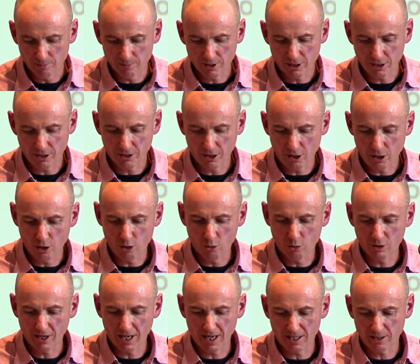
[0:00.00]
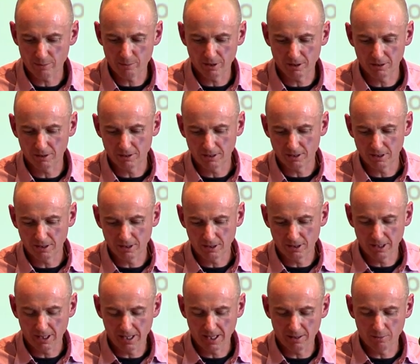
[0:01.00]
so the whole catchment
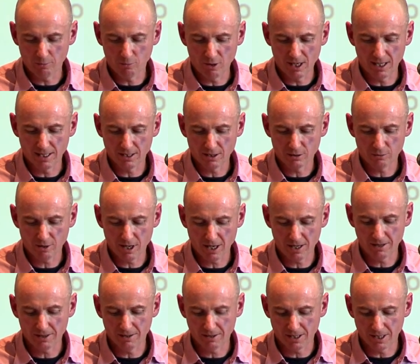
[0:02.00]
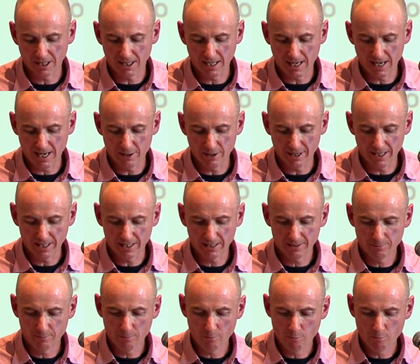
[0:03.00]
at once rather than allowing